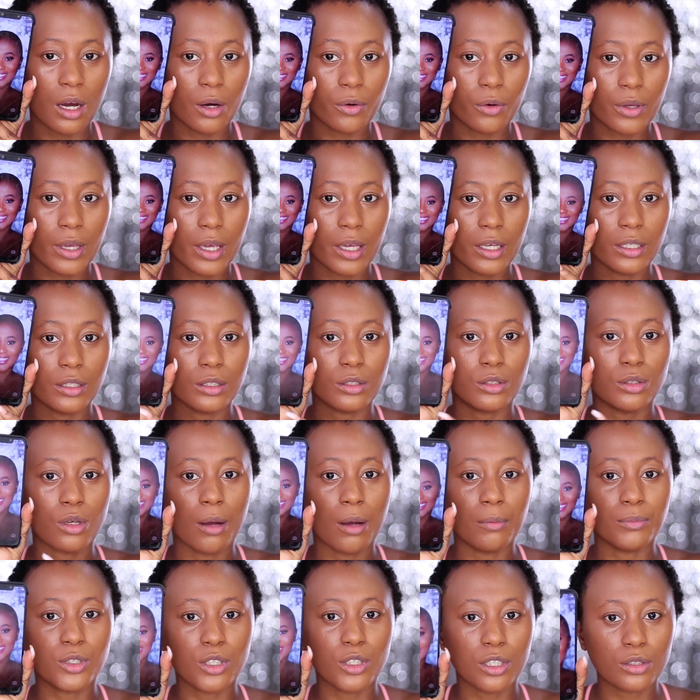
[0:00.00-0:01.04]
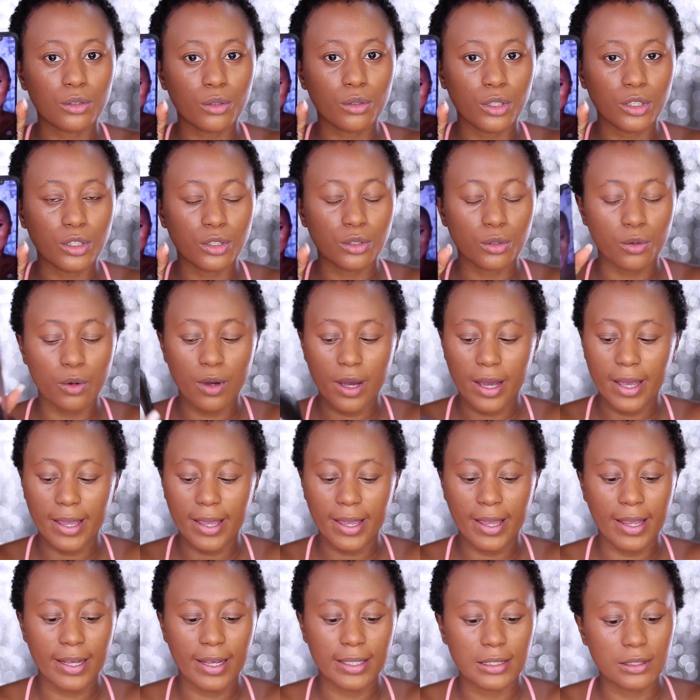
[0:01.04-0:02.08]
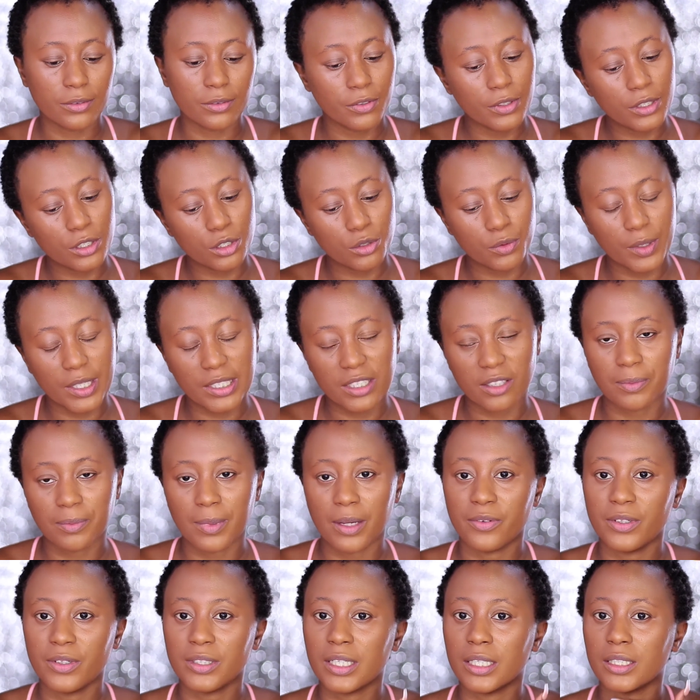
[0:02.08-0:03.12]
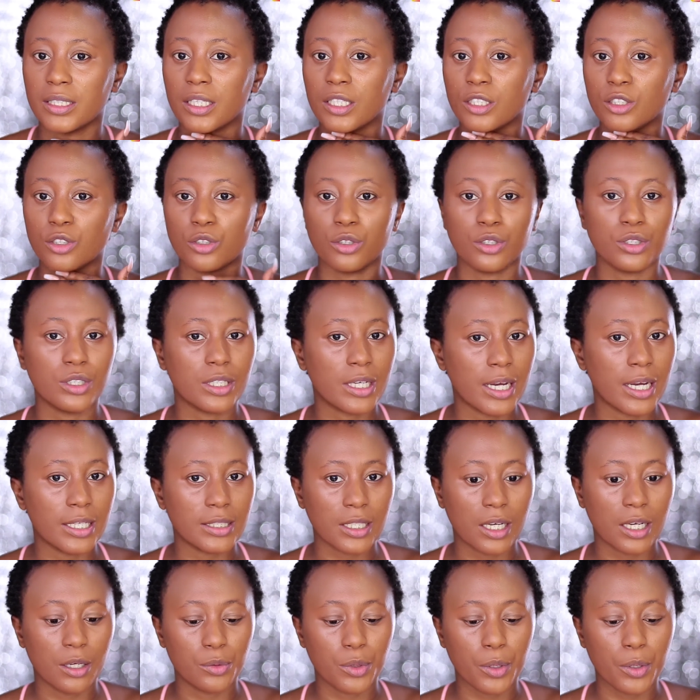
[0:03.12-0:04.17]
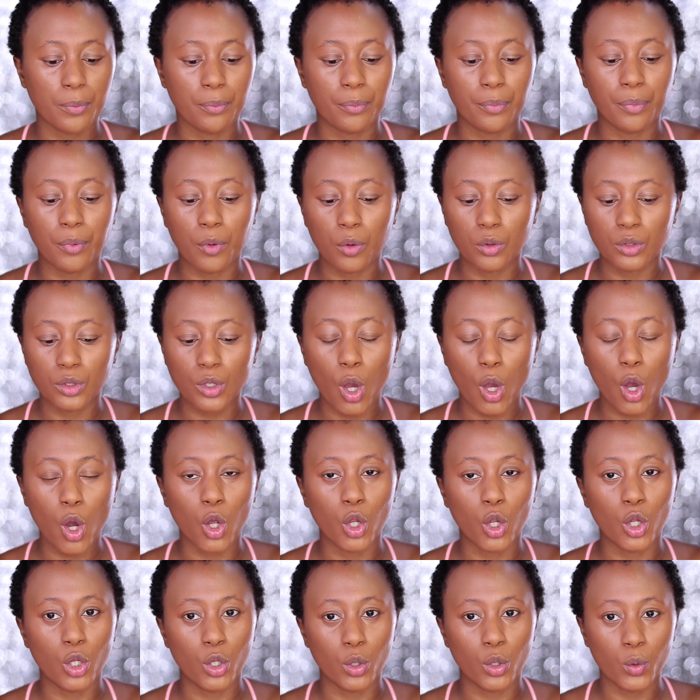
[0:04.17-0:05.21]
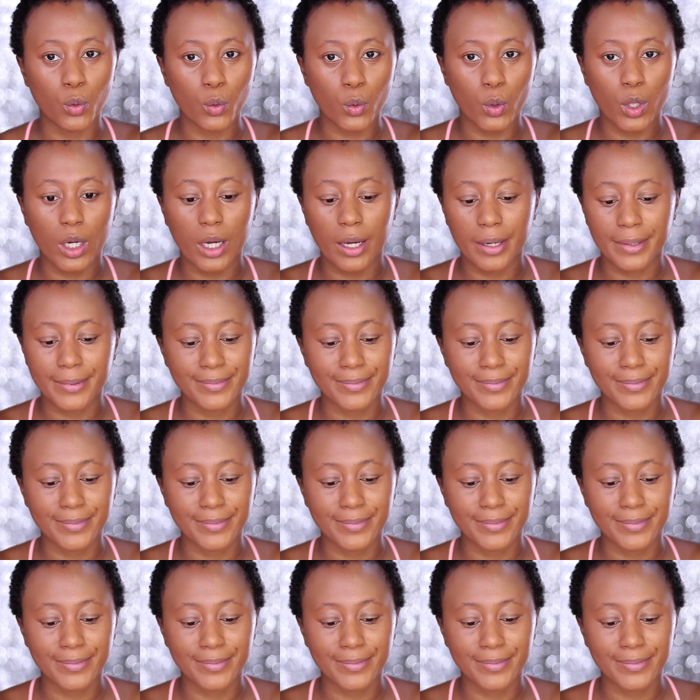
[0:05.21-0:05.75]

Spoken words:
Okay, so I'm just going to go ahead, finish the rest of my face and then show you guys how they both look.